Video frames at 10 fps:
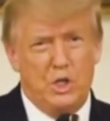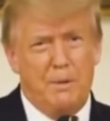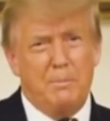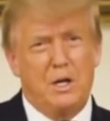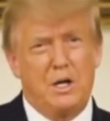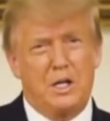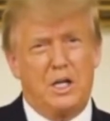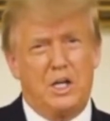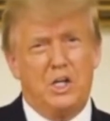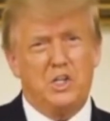removed,
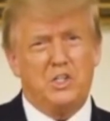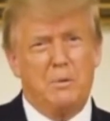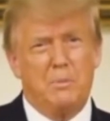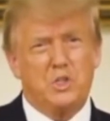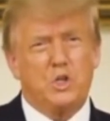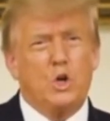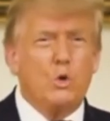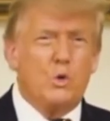their only option at this